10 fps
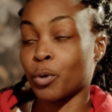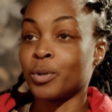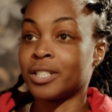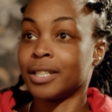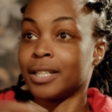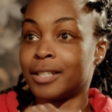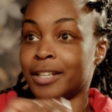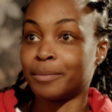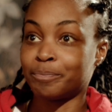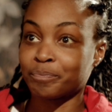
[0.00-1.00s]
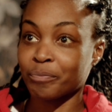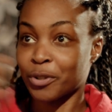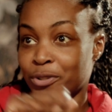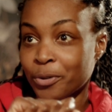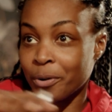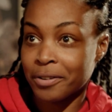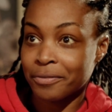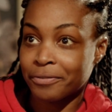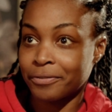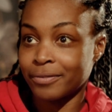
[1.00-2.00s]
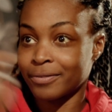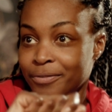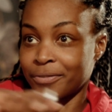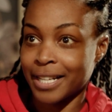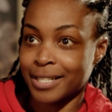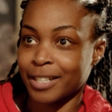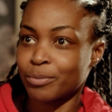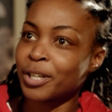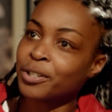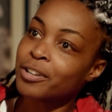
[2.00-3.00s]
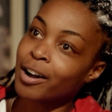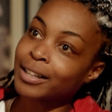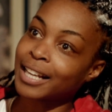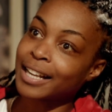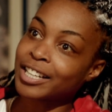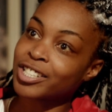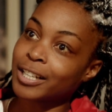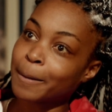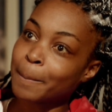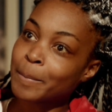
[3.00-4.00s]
We did sword fighting. What do you call that actually?